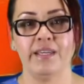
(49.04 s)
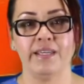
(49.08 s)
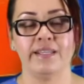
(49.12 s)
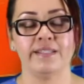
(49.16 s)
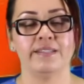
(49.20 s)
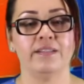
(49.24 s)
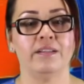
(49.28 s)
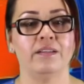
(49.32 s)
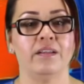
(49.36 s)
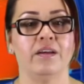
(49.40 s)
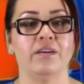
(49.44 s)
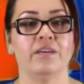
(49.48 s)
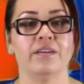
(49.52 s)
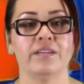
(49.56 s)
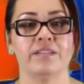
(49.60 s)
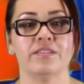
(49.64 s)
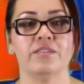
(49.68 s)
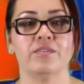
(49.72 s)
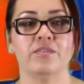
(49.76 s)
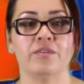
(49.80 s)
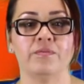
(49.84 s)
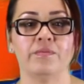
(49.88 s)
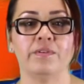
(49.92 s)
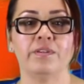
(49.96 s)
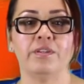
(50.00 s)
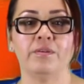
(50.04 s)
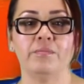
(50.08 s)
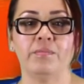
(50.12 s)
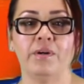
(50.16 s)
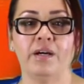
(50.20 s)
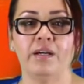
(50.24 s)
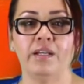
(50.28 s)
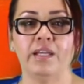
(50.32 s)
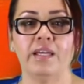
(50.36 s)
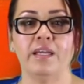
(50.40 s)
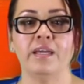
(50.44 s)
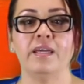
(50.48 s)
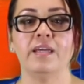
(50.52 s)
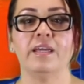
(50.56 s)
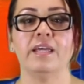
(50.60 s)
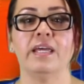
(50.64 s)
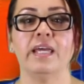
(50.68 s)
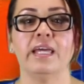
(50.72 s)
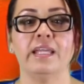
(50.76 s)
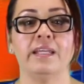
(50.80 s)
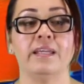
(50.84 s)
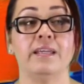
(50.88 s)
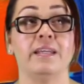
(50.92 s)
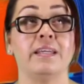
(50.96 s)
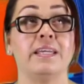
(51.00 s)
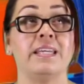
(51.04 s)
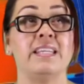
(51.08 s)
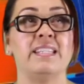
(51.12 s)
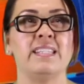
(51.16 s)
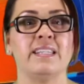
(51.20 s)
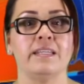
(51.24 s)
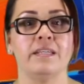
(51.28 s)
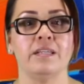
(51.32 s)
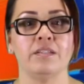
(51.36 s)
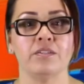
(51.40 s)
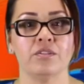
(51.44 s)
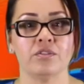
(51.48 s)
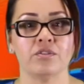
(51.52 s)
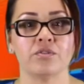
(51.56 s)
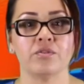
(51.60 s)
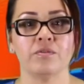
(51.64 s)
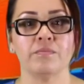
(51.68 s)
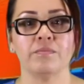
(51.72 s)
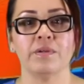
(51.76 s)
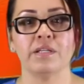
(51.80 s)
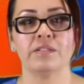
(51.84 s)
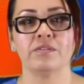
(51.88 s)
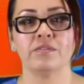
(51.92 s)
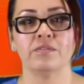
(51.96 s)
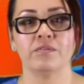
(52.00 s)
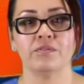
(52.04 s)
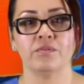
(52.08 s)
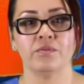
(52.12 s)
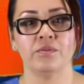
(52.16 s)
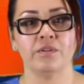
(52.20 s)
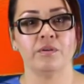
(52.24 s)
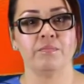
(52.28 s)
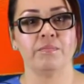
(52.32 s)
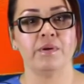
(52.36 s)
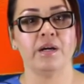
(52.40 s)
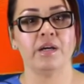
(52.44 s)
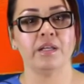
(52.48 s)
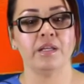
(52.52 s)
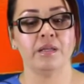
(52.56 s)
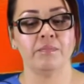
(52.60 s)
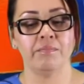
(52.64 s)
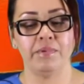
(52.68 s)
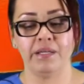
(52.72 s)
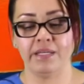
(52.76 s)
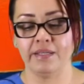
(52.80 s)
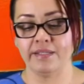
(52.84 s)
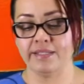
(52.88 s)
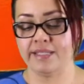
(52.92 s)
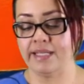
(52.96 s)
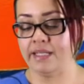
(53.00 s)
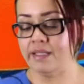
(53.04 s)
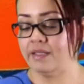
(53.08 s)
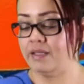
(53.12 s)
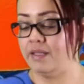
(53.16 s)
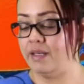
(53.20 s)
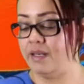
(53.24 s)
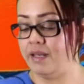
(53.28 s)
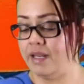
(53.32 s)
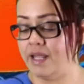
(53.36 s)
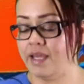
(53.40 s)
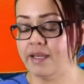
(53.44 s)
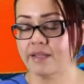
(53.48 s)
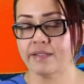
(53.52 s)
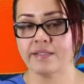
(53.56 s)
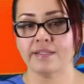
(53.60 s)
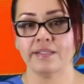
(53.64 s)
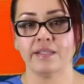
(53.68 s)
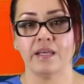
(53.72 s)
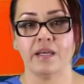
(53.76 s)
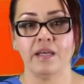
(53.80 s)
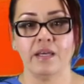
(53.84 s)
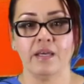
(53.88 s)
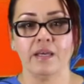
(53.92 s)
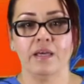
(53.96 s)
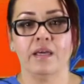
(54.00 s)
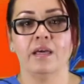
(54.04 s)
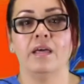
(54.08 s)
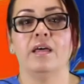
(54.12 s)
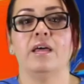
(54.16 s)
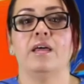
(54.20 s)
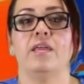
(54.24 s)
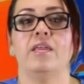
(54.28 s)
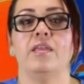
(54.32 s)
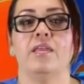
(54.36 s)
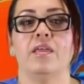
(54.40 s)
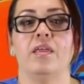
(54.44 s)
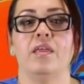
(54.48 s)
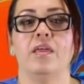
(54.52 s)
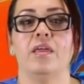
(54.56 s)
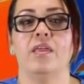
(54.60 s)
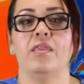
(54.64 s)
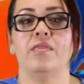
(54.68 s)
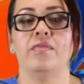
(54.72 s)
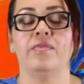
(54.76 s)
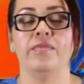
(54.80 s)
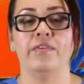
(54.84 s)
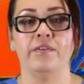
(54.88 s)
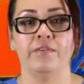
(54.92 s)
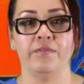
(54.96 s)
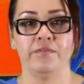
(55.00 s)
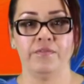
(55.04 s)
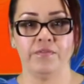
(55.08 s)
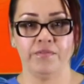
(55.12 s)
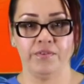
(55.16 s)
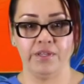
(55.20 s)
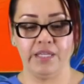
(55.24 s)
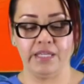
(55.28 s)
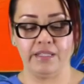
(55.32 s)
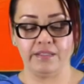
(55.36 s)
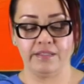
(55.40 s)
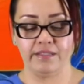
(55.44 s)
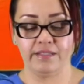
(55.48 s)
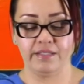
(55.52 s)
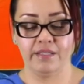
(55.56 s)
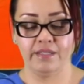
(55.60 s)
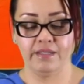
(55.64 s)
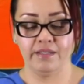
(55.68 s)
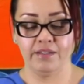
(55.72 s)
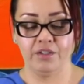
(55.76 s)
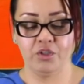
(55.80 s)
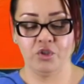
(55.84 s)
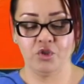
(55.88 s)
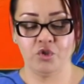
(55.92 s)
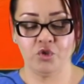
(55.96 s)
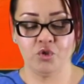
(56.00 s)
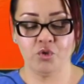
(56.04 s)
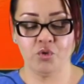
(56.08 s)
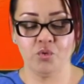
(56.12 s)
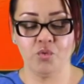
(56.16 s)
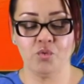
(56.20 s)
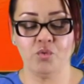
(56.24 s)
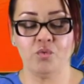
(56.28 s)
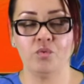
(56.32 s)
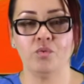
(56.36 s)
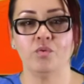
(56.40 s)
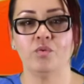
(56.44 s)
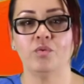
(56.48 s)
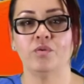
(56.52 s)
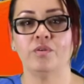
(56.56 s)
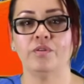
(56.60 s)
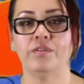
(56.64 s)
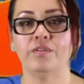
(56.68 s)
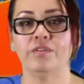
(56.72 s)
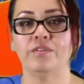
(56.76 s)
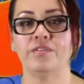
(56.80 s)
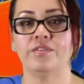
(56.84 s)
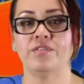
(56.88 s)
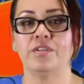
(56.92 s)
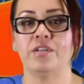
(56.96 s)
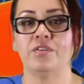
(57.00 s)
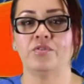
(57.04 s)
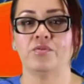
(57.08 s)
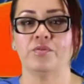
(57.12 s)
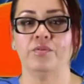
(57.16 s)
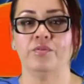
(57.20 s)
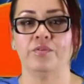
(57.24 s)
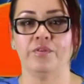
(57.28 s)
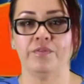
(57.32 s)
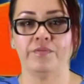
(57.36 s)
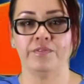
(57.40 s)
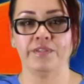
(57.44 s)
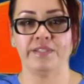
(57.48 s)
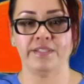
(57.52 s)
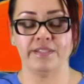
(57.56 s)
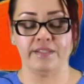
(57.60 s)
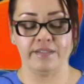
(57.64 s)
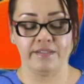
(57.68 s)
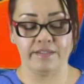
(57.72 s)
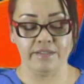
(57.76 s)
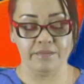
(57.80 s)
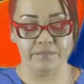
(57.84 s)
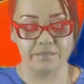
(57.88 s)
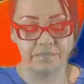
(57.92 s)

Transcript: is the longest nerve in the body and it is instrumental to the body because it connects the feet to the central nervous system.